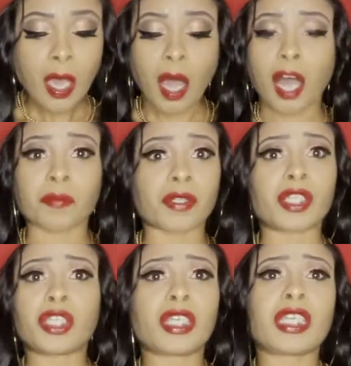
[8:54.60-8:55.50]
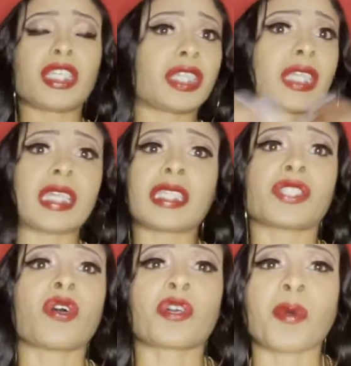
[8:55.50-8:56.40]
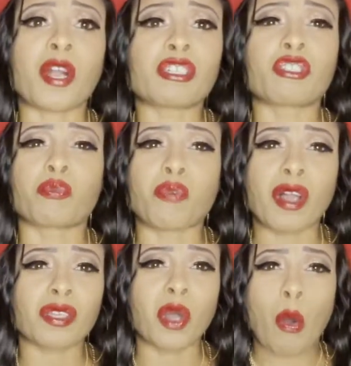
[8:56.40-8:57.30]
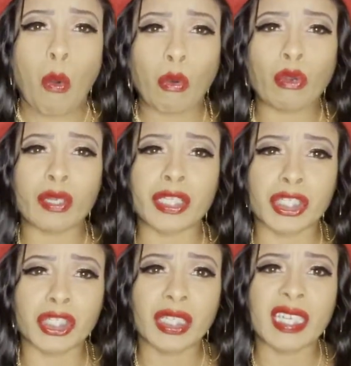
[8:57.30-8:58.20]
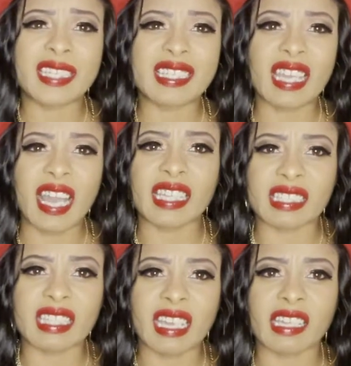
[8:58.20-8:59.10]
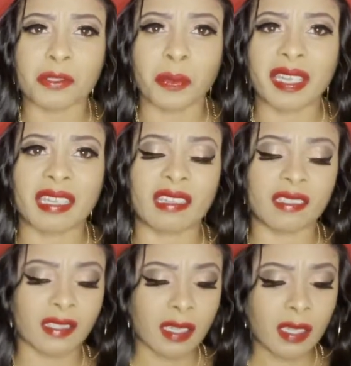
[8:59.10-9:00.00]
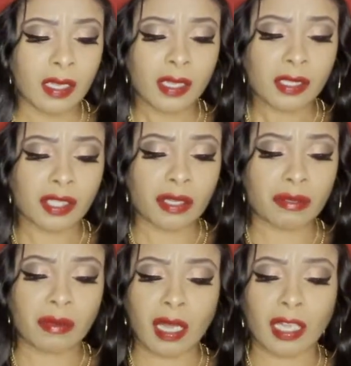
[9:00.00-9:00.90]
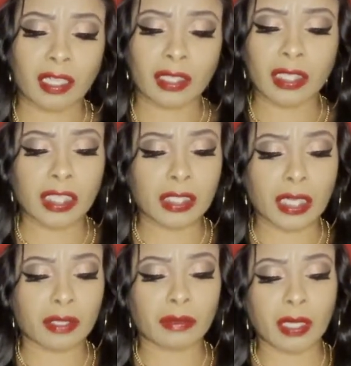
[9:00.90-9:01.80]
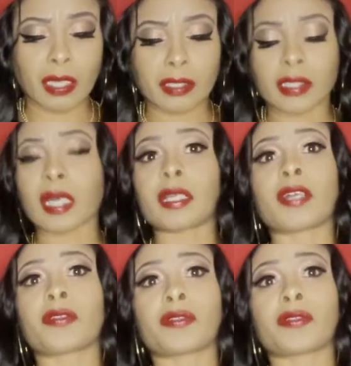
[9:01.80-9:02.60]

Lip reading: They need to talk about her drunk, whorish, nasty ass ways. So, you know, none other